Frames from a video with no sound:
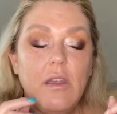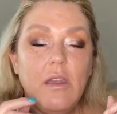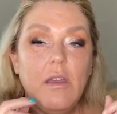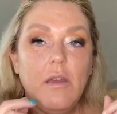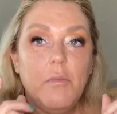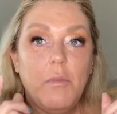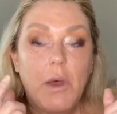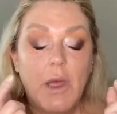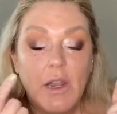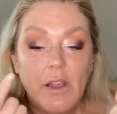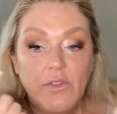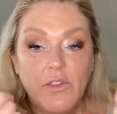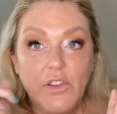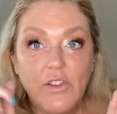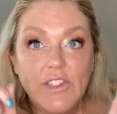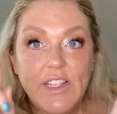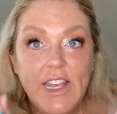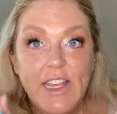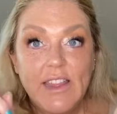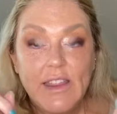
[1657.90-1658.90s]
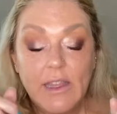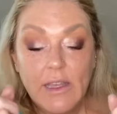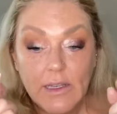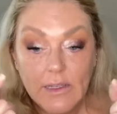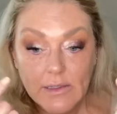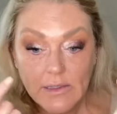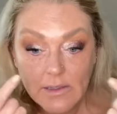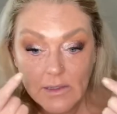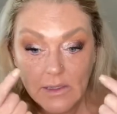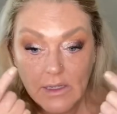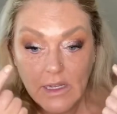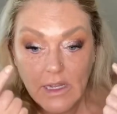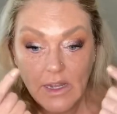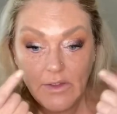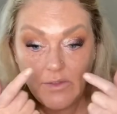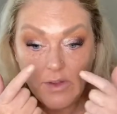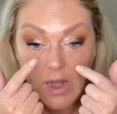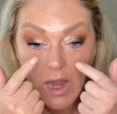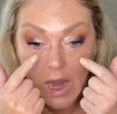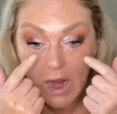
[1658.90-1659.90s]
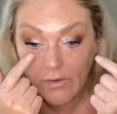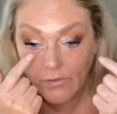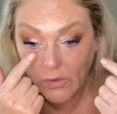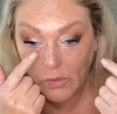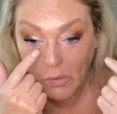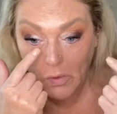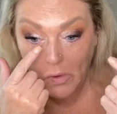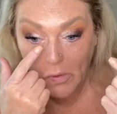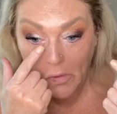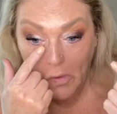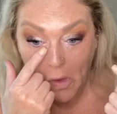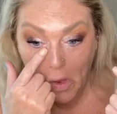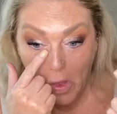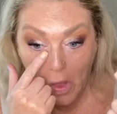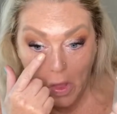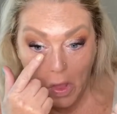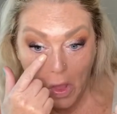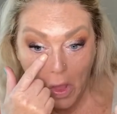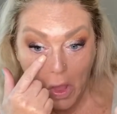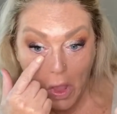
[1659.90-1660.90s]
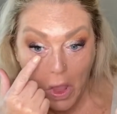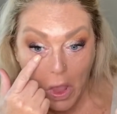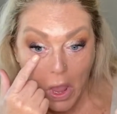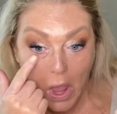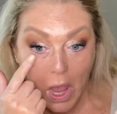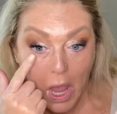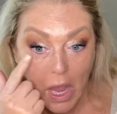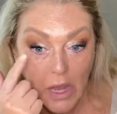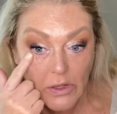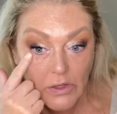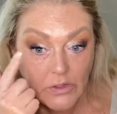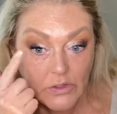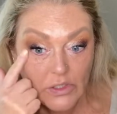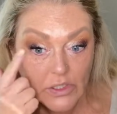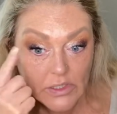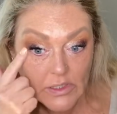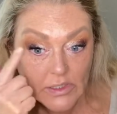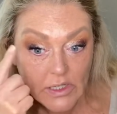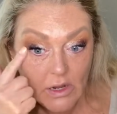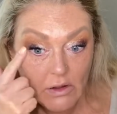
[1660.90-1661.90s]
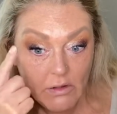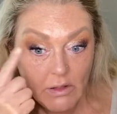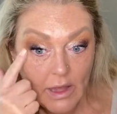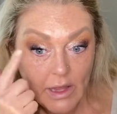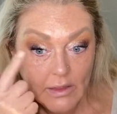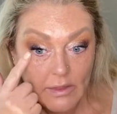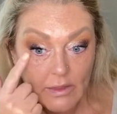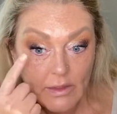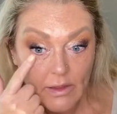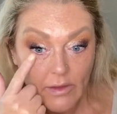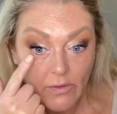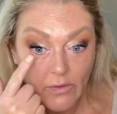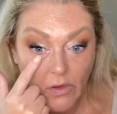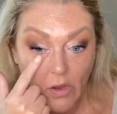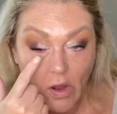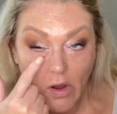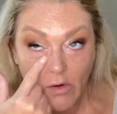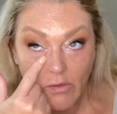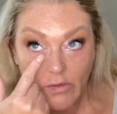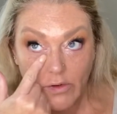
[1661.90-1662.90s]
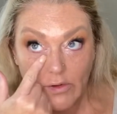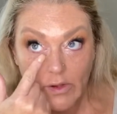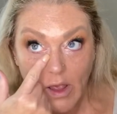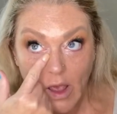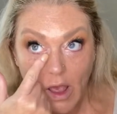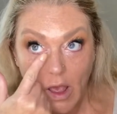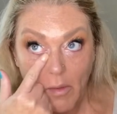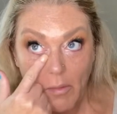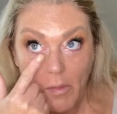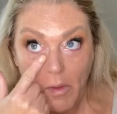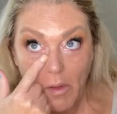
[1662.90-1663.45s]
But if you take this, even afterwards, and you just go like this over top,